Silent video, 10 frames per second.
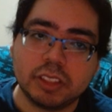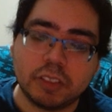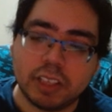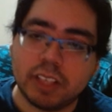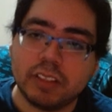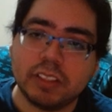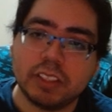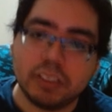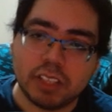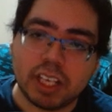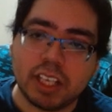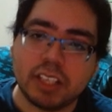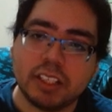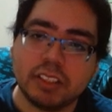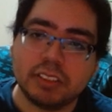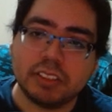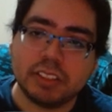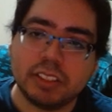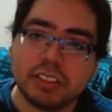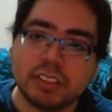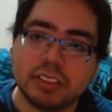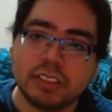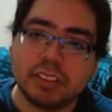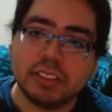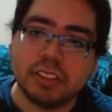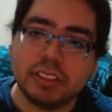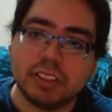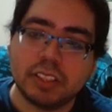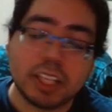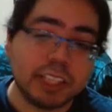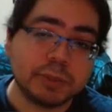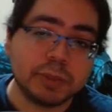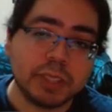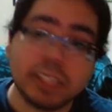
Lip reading: Corel and Gongaga and Cosmo.